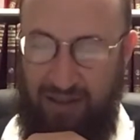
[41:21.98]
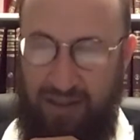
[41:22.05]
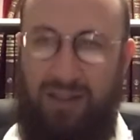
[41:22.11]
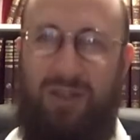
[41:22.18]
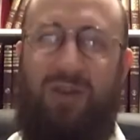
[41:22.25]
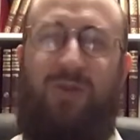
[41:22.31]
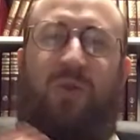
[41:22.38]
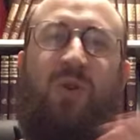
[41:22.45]

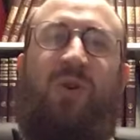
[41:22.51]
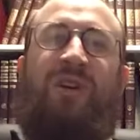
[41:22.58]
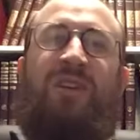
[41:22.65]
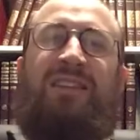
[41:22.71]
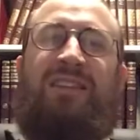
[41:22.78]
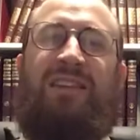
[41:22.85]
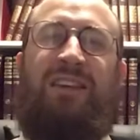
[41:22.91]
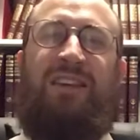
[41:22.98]
So of
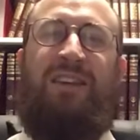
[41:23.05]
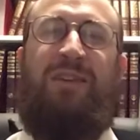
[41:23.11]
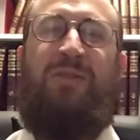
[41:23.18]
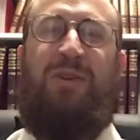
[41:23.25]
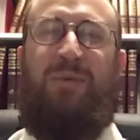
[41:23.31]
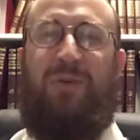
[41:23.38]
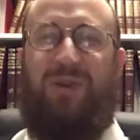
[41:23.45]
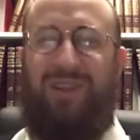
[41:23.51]
course, you live
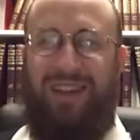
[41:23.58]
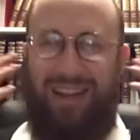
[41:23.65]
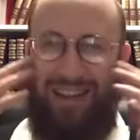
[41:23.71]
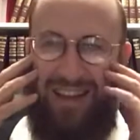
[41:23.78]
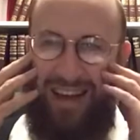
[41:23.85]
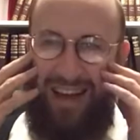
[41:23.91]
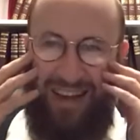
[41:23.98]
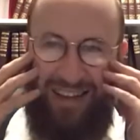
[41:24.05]
in a world like
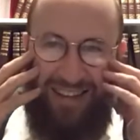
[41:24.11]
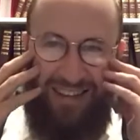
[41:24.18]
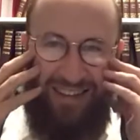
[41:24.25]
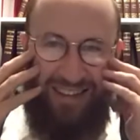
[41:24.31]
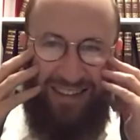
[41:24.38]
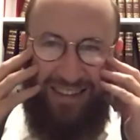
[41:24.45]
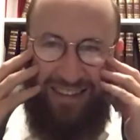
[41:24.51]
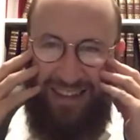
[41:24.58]
that.
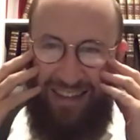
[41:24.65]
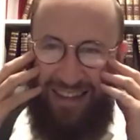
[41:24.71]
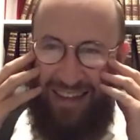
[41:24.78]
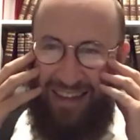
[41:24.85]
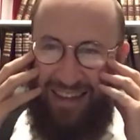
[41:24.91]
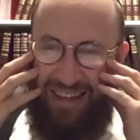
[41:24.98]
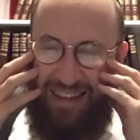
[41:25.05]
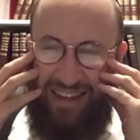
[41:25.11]

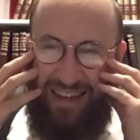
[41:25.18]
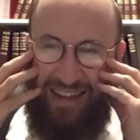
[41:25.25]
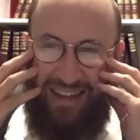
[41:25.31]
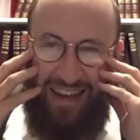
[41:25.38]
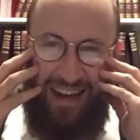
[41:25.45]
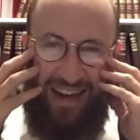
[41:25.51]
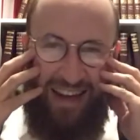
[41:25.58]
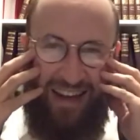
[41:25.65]
And
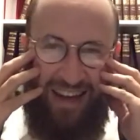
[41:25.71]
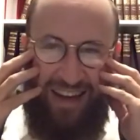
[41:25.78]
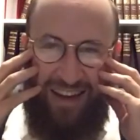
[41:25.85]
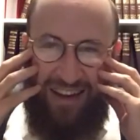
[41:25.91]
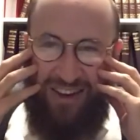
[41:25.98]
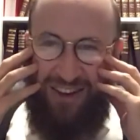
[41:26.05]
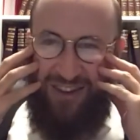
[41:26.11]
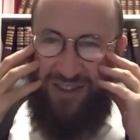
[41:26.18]
again, I
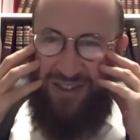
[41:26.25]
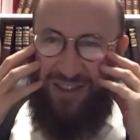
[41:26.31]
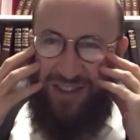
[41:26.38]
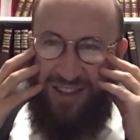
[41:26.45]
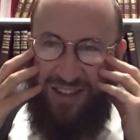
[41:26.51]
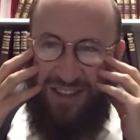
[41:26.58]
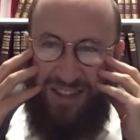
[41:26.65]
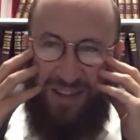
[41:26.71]
encourage you to
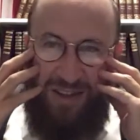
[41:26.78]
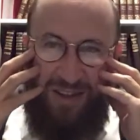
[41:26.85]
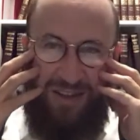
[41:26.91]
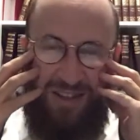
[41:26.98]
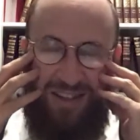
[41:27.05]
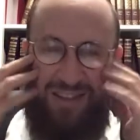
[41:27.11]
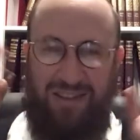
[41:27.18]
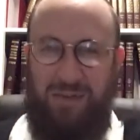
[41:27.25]
just
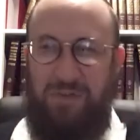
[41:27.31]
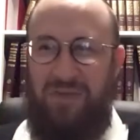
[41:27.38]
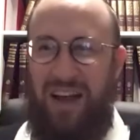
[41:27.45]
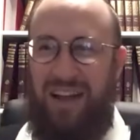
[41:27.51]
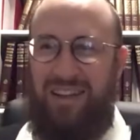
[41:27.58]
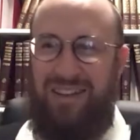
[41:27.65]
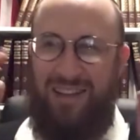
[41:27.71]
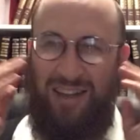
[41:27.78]

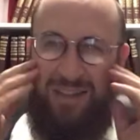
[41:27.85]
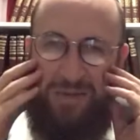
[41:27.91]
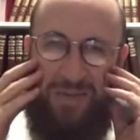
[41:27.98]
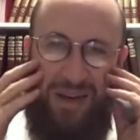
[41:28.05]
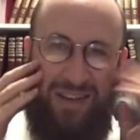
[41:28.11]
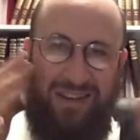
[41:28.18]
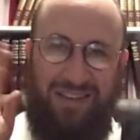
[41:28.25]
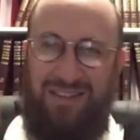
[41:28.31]
fantasize
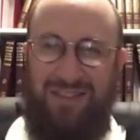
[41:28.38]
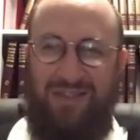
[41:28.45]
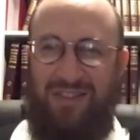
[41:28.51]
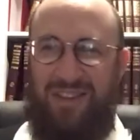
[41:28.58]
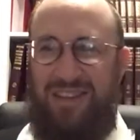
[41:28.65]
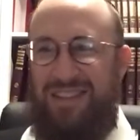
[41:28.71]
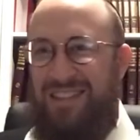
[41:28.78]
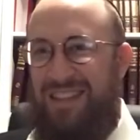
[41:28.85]
about this.
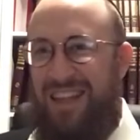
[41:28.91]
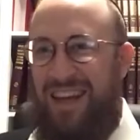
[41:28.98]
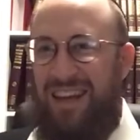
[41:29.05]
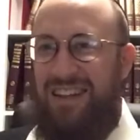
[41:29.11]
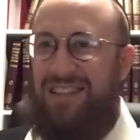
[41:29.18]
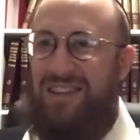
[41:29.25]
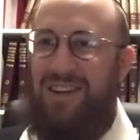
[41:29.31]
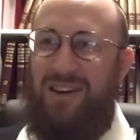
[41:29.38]
Just that
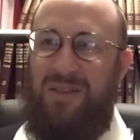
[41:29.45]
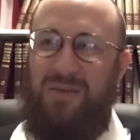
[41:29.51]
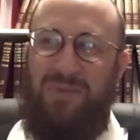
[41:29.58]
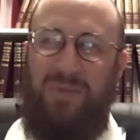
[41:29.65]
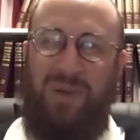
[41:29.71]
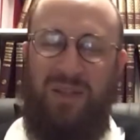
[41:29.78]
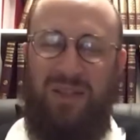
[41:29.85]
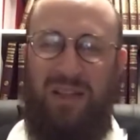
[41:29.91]
is enough,
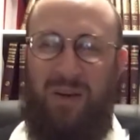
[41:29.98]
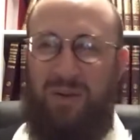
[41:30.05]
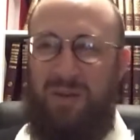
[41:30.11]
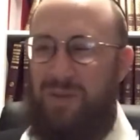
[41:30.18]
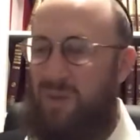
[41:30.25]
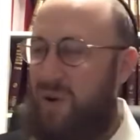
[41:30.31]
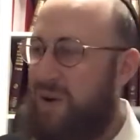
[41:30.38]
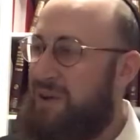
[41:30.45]
because that will
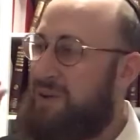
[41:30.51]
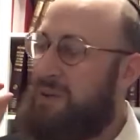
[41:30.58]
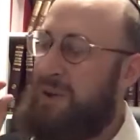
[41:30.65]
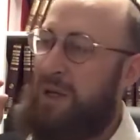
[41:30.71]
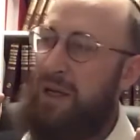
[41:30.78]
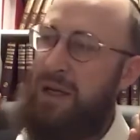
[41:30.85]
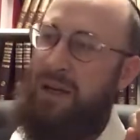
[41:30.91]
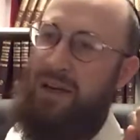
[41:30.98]
inspire you.
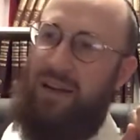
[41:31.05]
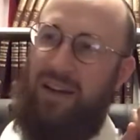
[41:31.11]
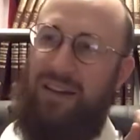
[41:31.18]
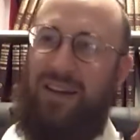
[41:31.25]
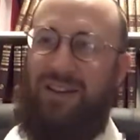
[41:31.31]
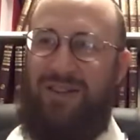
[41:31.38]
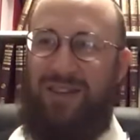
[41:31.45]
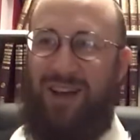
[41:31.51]
And
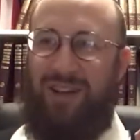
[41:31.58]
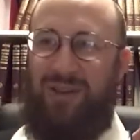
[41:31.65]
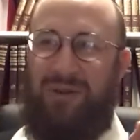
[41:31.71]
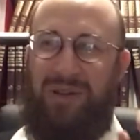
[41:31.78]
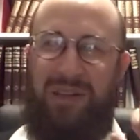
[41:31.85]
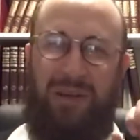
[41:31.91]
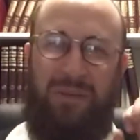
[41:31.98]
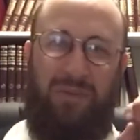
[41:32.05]
then you'll start
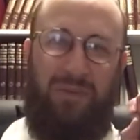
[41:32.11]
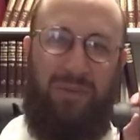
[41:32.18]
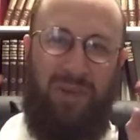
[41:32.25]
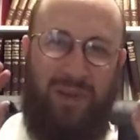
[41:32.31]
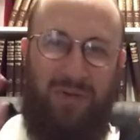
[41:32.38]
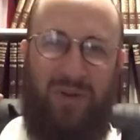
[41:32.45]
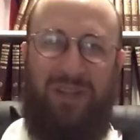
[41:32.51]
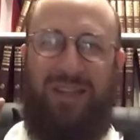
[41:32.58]
doing it. But
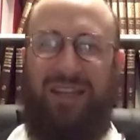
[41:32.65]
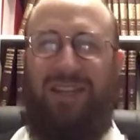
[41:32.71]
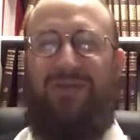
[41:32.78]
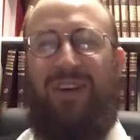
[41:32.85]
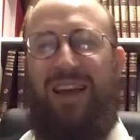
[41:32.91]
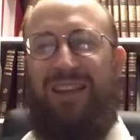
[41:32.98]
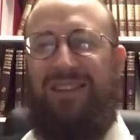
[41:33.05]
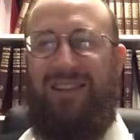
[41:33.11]
the first thing is
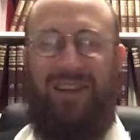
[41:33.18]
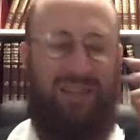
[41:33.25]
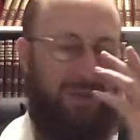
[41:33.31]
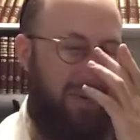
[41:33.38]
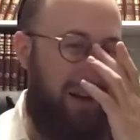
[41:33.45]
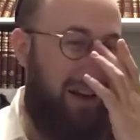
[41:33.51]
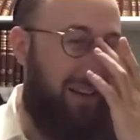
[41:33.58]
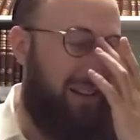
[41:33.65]
fantasize
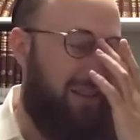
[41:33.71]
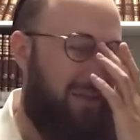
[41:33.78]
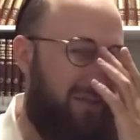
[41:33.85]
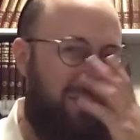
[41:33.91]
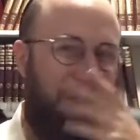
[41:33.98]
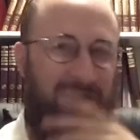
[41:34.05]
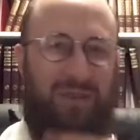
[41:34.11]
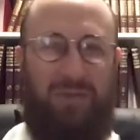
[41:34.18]
about it.
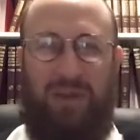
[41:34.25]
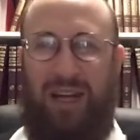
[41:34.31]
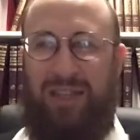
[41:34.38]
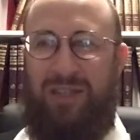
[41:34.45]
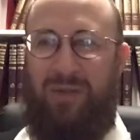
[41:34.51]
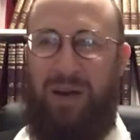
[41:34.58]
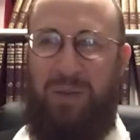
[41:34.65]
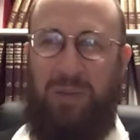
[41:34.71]
It'd be nice
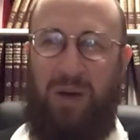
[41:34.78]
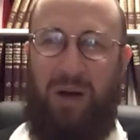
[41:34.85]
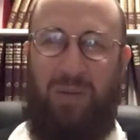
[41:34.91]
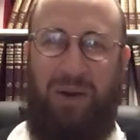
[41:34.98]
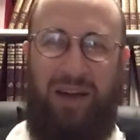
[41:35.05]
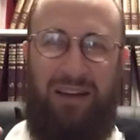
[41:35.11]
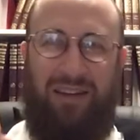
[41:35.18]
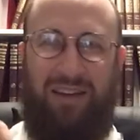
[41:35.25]
to write a book
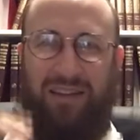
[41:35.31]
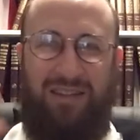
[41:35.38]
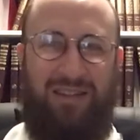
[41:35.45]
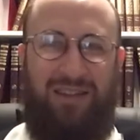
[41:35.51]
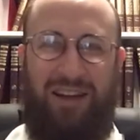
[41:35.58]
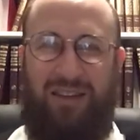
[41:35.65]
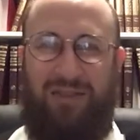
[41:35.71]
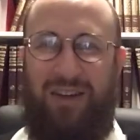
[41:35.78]
about it, like just
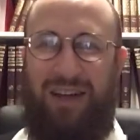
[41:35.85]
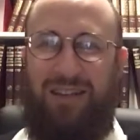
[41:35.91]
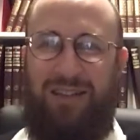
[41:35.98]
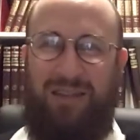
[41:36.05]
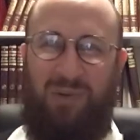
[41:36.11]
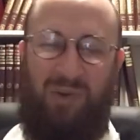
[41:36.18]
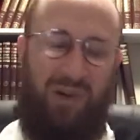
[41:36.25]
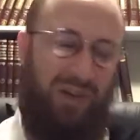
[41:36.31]
like a
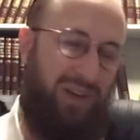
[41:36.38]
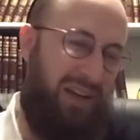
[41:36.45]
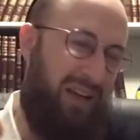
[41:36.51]
fantasy world.